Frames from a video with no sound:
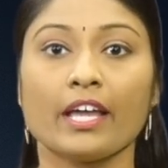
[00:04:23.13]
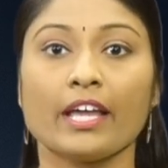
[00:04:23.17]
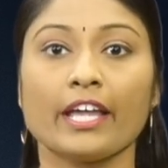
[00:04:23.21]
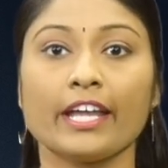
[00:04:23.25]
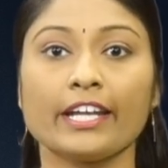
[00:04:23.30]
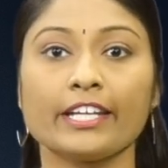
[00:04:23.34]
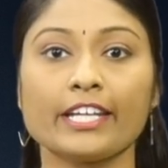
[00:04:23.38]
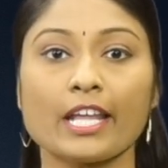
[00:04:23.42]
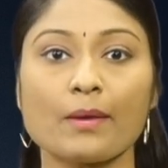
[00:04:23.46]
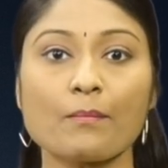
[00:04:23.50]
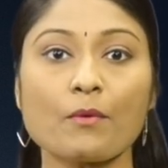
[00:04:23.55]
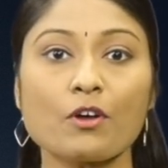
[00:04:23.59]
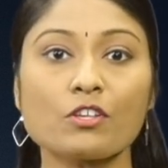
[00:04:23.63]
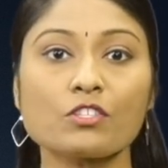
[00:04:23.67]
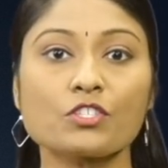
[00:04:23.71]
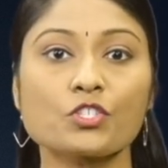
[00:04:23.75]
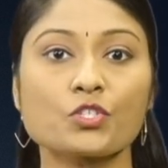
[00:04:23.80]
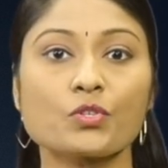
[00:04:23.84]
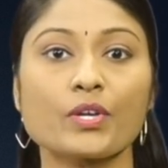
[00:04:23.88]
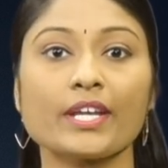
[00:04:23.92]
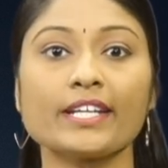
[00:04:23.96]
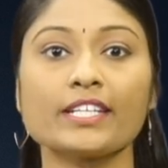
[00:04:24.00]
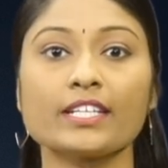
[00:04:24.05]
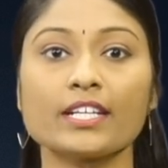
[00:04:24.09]
he
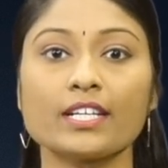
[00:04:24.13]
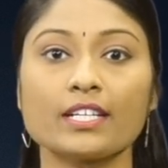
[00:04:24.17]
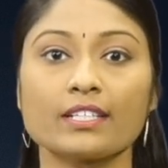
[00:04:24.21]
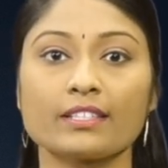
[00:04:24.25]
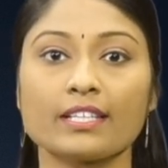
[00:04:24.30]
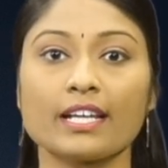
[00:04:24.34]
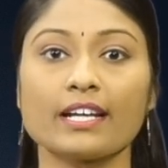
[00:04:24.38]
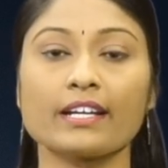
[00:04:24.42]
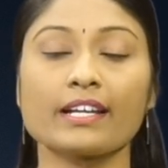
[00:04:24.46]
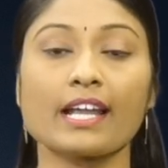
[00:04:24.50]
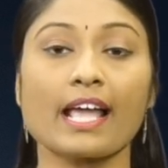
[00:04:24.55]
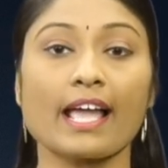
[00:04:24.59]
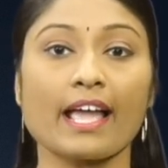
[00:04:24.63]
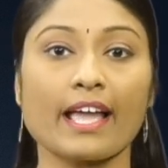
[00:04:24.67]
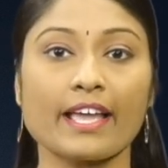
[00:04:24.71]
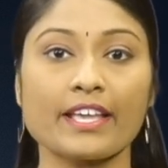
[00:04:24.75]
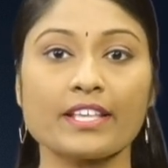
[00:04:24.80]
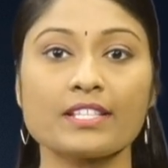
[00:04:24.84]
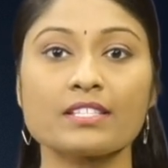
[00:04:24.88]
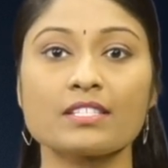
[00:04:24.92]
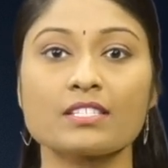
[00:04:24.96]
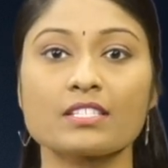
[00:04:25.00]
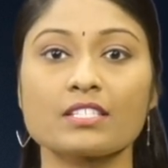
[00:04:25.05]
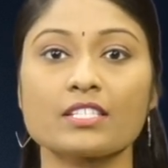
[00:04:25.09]
demonstrated that
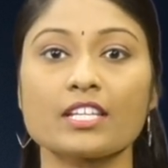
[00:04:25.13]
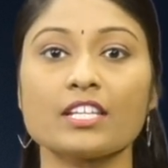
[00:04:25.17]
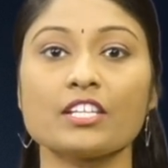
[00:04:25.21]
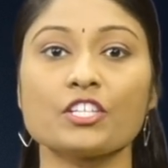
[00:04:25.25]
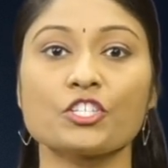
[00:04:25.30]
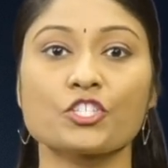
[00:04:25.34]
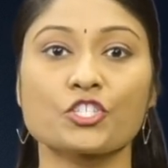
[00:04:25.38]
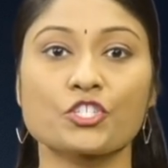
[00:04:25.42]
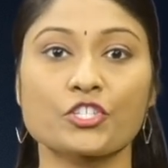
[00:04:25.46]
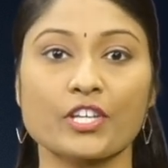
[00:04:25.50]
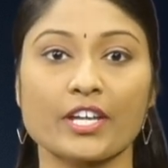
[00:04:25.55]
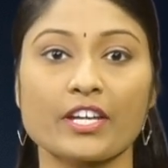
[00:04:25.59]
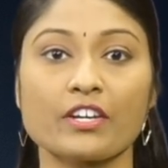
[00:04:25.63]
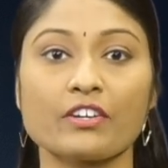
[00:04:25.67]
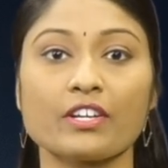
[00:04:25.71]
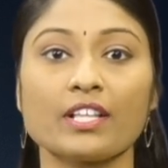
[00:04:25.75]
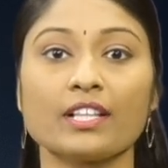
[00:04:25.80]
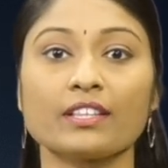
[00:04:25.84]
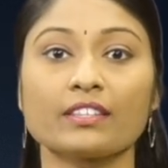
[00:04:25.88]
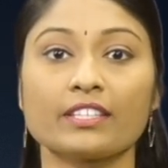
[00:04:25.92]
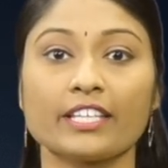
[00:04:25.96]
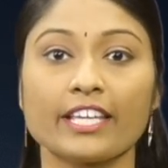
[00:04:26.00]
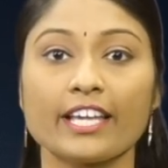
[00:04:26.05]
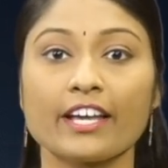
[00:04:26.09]
Einstein's
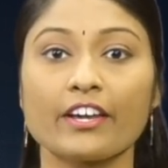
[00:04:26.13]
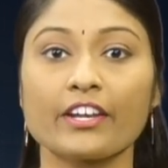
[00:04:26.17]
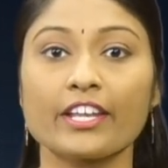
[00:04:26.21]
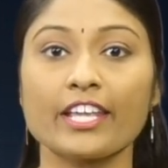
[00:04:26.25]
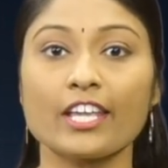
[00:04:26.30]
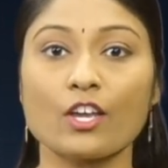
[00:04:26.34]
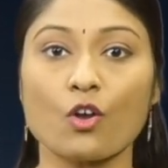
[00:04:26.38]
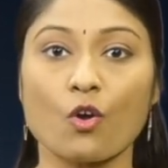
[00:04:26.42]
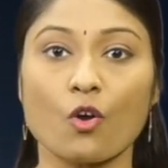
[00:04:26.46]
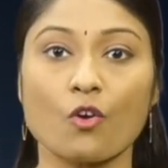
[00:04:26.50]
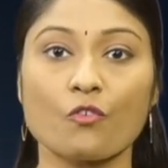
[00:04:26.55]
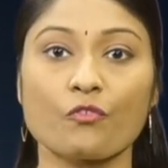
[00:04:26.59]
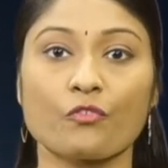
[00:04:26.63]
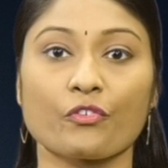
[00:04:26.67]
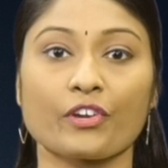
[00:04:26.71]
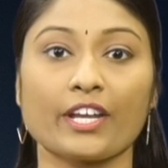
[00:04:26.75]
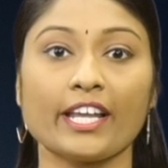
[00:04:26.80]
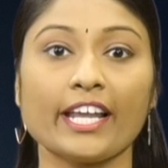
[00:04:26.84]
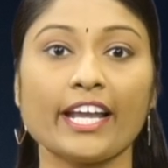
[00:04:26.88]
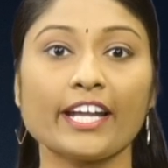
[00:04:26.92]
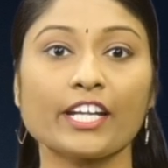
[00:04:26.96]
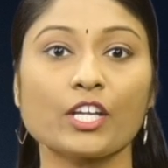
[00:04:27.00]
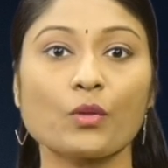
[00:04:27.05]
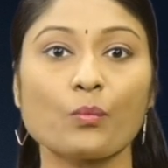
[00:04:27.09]
general theory of
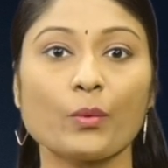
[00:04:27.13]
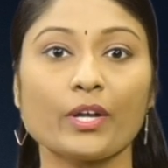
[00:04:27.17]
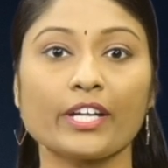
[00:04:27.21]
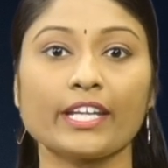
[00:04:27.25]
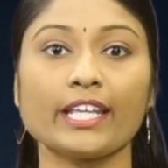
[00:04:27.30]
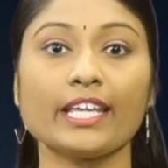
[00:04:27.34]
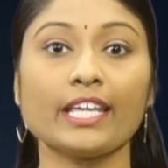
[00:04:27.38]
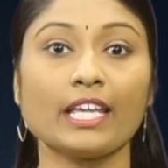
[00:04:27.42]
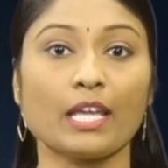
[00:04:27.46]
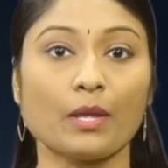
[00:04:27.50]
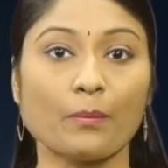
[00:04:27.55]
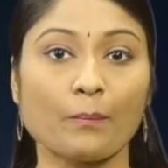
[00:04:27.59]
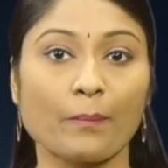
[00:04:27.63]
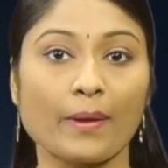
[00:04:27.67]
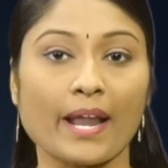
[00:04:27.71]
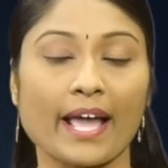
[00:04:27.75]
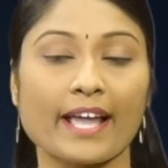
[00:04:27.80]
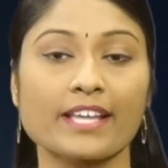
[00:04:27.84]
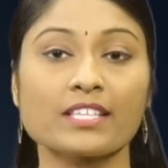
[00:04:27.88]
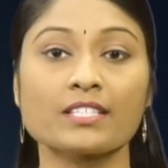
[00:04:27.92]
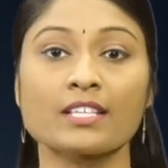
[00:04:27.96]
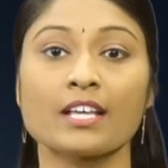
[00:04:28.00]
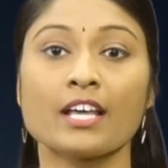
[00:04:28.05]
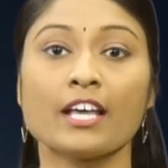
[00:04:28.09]
relativity
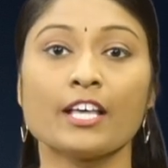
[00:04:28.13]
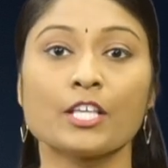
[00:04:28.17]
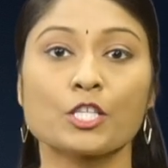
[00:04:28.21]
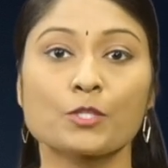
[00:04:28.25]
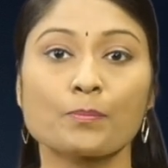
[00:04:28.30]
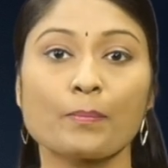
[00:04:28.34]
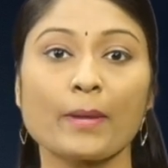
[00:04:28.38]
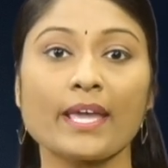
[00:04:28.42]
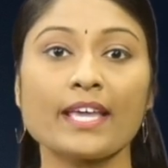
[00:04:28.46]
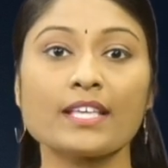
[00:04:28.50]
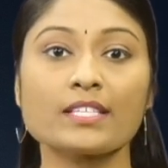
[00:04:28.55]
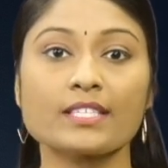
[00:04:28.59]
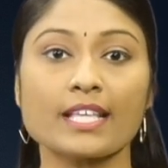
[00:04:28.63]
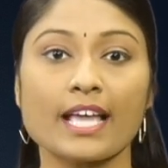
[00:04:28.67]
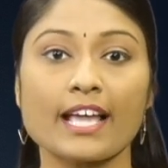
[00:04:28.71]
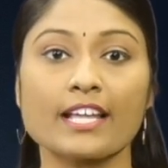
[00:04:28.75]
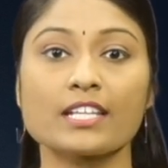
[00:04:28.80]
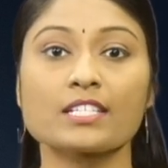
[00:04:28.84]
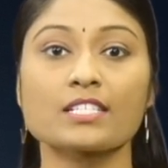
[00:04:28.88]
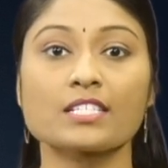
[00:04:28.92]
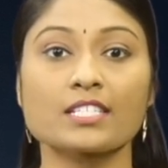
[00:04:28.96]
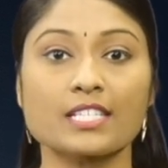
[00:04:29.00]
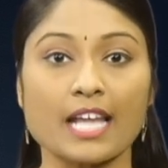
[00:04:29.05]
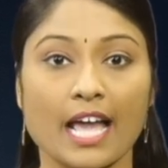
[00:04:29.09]
implies space
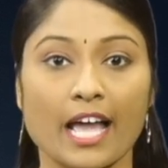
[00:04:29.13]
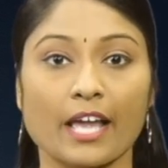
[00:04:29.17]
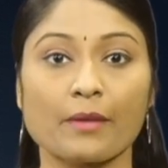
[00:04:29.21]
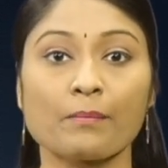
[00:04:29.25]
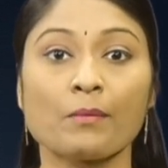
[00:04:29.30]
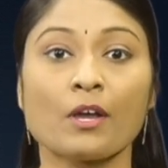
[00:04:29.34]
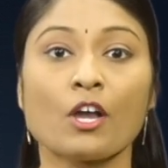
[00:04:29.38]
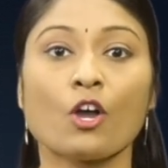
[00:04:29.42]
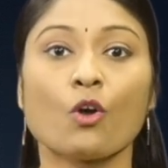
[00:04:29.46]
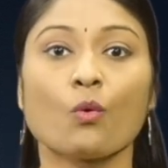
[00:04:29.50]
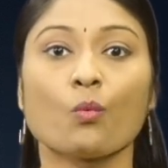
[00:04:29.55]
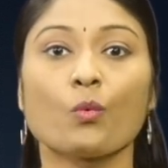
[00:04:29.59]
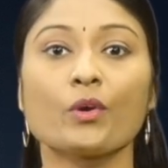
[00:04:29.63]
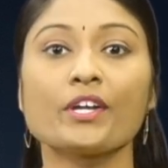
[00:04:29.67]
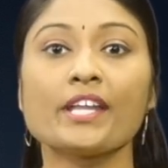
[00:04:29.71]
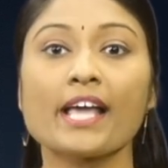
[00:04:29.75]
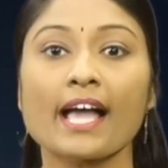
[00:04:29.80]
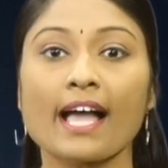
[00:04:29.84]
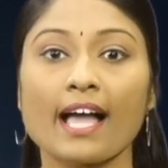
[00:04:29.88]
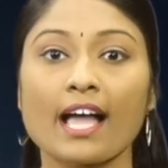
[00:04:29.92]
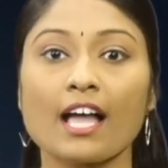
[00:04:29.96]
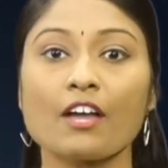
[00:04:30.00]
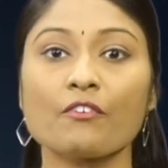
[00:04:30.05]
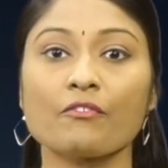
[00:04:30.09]
and time would
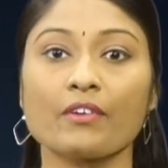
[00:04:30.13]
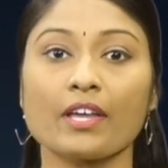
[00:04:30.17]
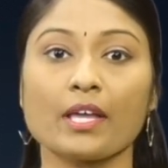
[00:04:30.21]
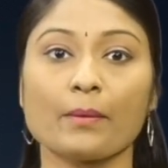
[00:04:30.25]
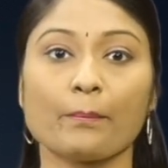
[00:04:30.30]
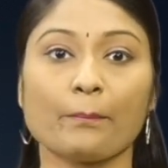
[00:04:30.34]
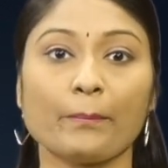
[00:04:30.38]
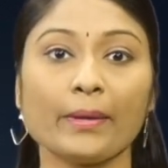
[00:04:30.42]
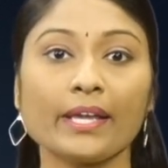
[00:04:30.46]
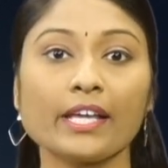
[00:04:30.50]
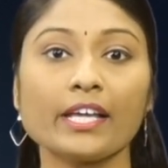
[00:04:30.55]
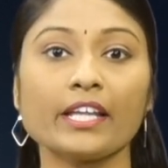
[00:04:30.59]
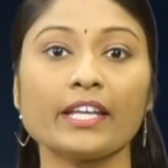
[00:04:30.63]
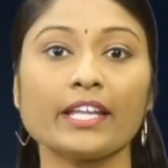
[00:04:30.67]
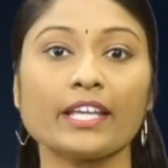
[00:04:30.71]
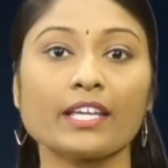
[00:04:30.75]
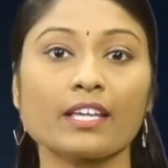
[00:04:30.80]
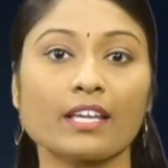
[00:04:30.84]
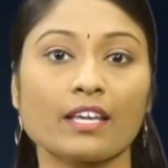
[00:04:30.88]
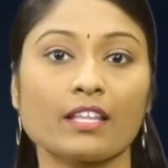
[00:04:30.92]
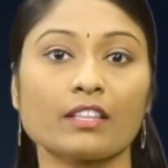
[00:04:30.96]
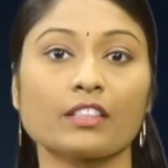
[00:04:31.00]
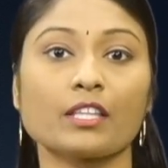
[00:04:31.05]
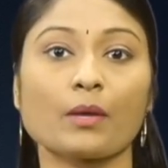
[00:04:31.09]
have a
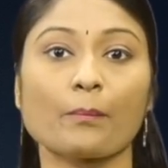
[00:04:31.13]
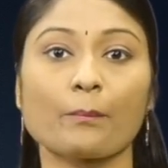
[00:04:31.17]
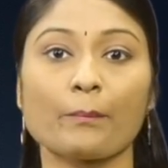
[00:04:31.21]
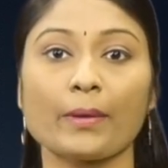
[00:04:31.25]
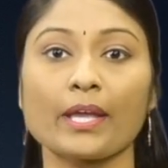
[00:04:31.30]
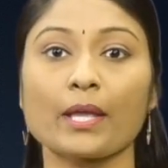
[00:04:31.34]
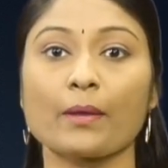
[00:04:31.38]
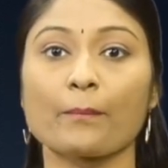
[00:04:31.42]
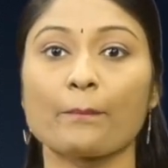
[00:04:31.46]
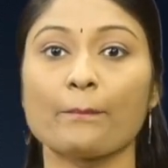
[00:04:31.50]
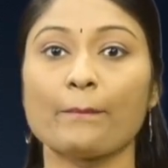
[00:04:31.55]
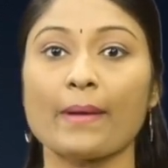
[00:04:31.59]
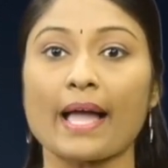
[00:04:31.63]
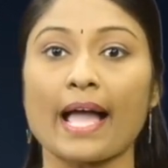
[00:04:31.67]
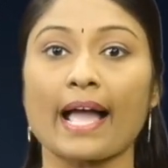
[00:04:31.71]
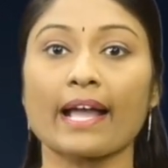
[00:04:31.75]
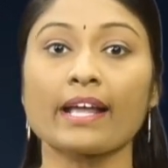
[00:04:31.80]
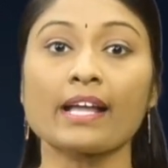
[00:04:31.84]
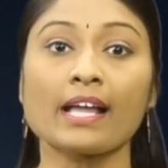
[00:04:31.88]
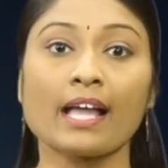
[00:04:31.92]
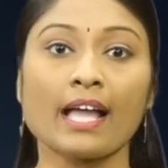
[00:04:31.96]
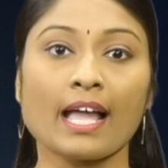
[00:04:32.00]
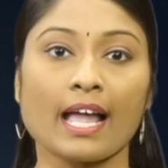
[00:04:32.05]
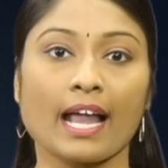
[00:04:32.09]
beginning in the Big
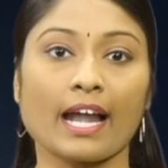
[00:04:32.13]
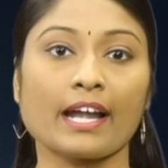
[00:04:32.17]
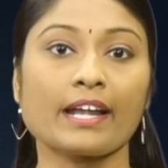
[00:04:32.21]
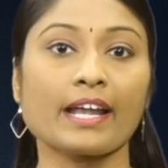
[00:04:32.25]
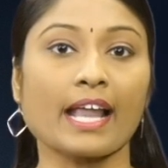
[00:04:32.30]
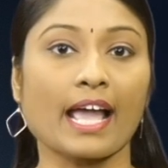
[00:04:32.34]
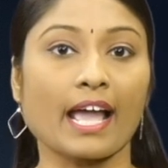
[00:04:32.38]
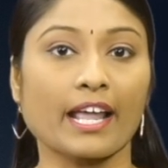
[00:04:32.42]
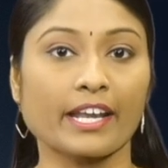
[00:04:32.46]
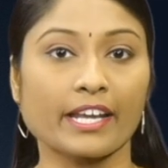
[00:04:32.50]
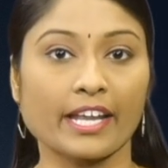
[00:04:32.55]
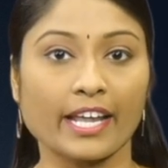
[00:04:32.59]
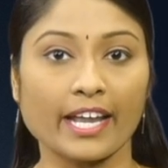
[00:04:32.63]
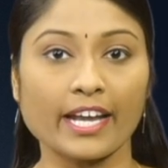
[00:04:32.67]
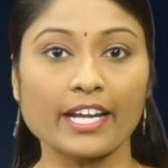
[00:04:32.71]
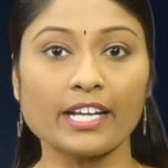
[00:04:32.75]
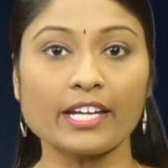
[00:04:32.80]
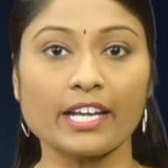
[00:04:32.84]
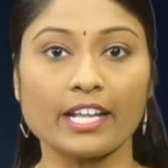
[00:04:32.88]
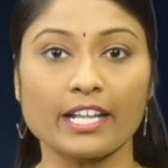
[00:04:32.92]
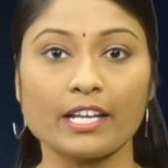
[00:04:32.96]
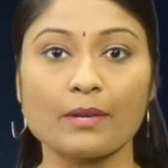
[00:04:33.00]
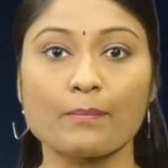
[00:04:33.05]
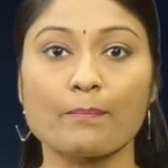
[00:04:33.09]
Bang and an
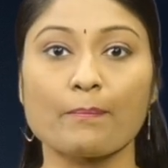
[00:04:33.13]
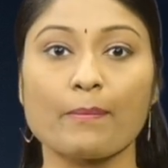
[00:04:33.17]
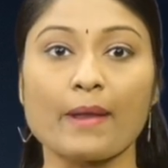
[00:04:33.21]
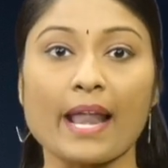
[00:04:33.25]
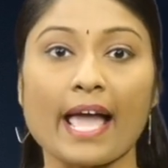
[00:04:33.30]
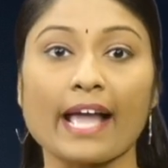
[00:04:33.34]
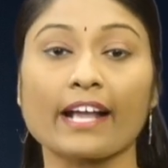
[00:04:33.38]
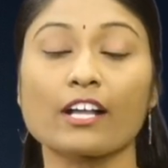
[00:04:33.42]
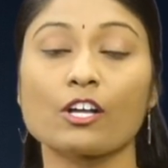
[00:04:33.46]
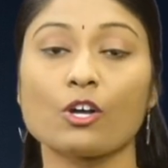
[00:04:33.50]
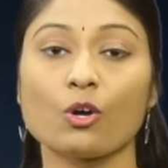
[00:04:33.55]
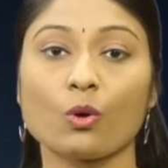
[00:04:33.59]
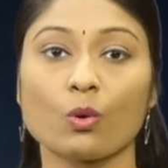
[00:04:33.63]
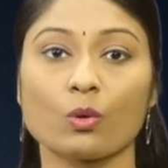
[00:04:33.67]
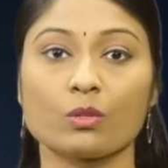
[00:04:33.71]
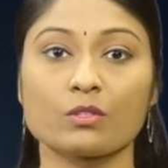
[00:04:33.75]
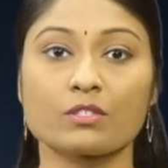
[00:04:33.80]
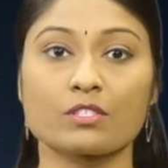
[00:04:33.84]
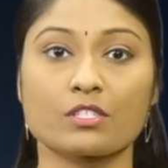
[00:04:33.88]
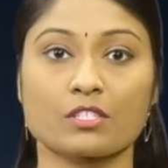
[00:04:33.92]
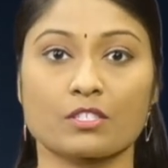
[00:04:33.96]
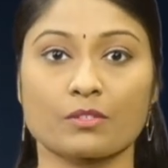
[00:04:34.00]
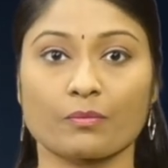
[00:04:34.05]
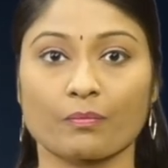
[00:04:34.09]
end in black
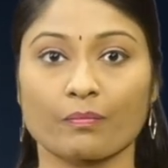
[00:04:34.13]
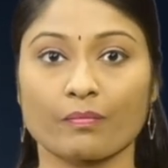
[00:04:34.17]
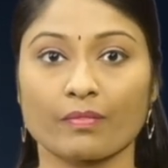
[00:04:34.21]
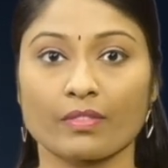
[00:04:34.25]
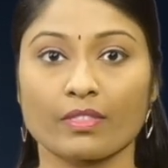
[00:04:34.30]
holes.